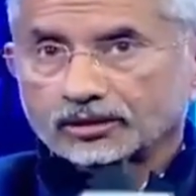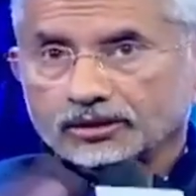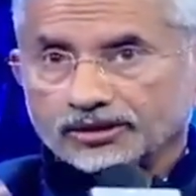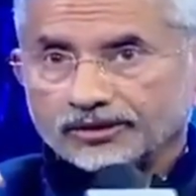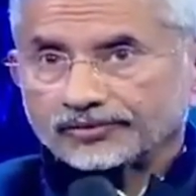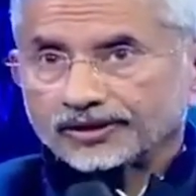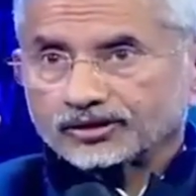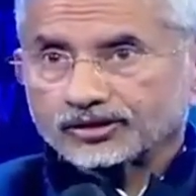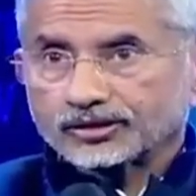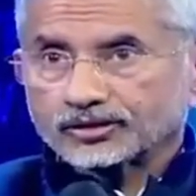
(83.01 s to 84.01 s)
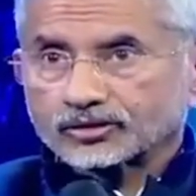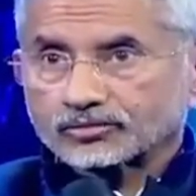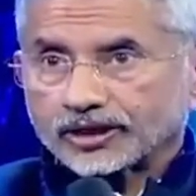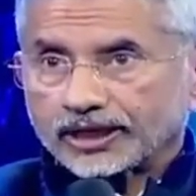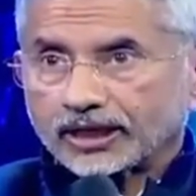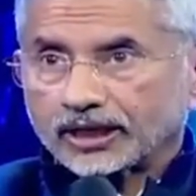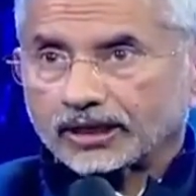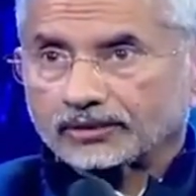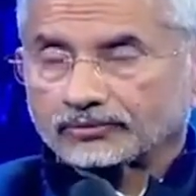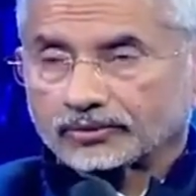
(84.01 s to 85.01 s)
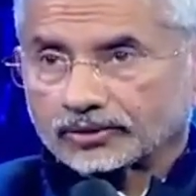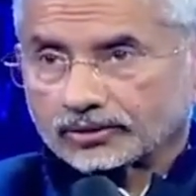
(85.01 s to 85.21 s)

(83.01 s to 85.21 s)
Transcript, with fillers: The differences may have